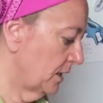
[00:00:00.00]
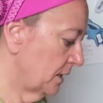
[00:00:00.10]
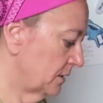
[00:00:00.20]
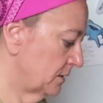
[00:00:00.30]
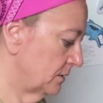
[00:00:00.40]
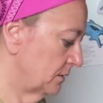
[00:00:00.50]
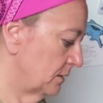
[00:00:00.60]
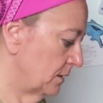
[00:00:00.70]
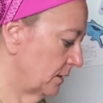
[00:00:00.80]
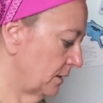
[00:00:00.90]
And
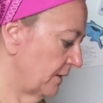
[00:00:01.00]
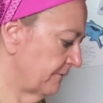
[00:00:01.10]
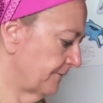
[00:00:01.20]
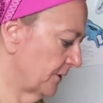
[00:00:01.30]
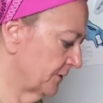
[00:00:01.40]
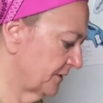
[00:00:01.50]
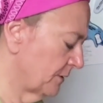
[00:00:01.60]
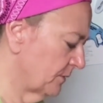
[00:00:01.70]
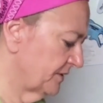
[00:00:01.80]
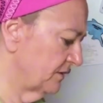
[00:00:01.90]
at first
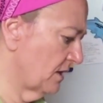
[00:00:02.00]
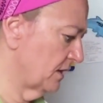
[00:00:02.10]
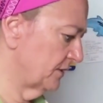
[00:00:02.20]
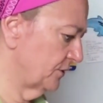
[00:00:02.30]
I was not